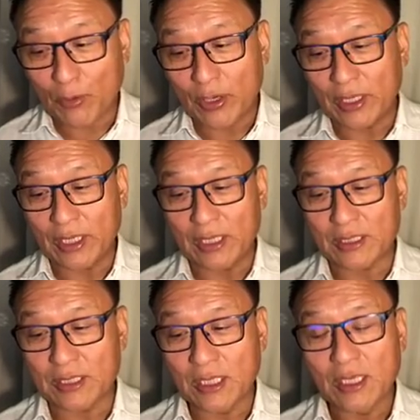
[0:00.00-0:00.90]
point
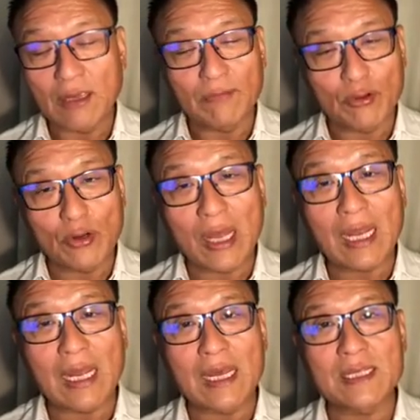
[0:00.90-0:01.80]
is if you
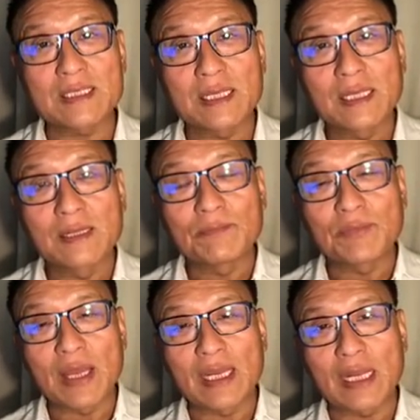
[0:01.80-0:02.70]
realize
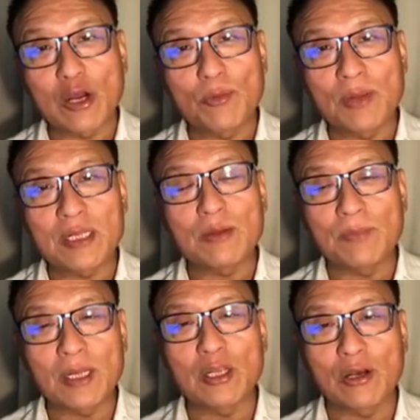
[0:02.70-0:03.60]
that how many,
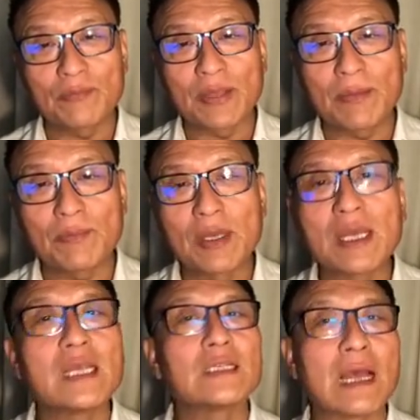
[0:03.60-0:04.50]
many of them
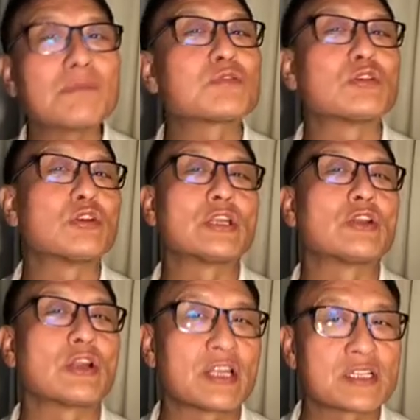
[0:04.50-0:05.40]
is absolutely
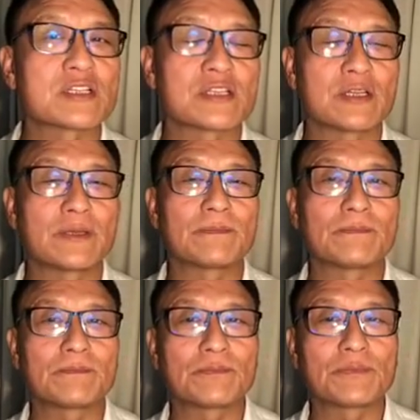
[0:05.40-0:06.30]
not necessary.
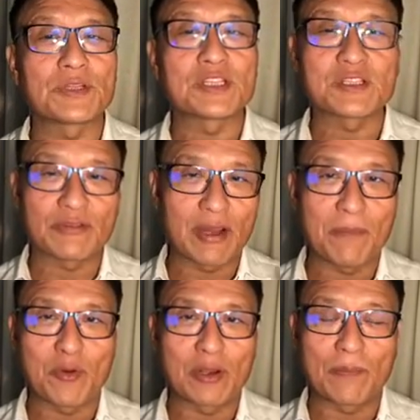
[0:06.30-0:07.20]
This is very
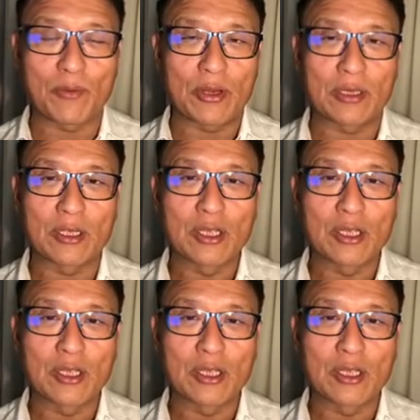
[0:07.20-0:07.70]
important point.